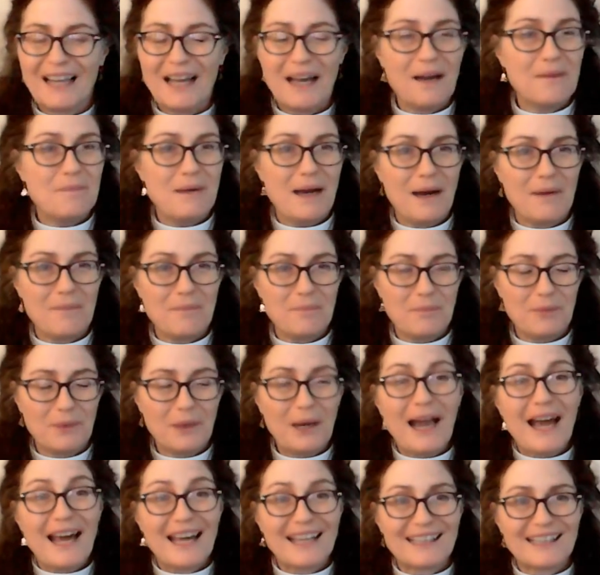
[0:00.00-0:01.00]
about
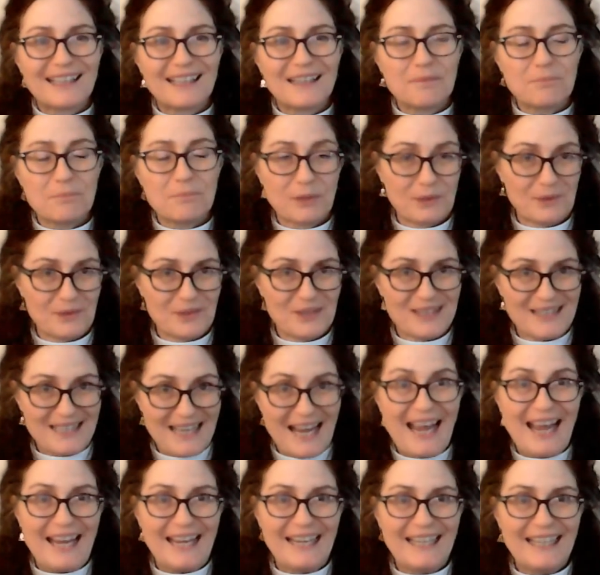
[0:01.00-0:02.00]
breath per
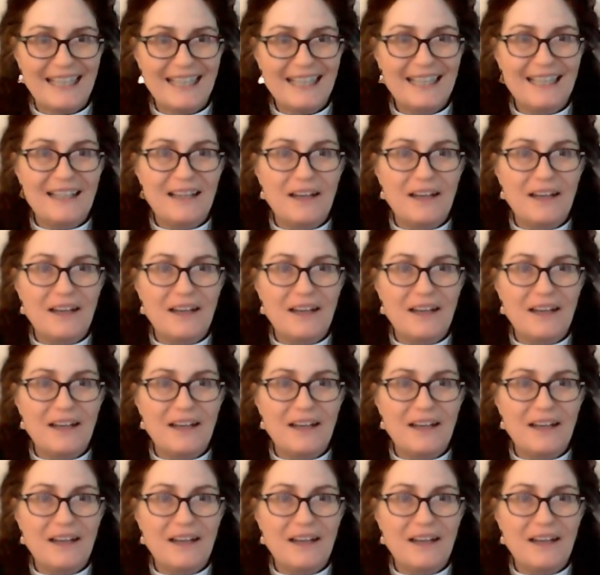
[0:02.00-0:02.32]
se.